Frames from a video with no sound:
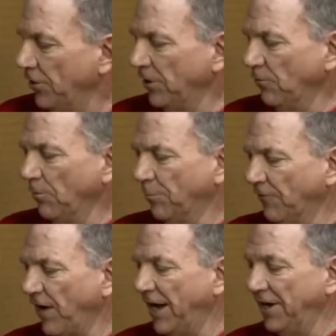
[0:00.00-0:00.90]
unit will
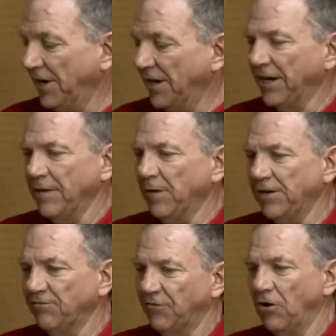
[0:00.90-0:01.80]
provide an
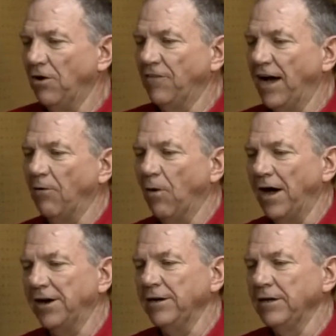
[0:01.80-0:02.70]
unlimited flow of hot
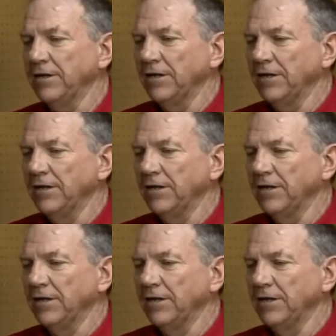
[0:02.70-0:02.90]
water.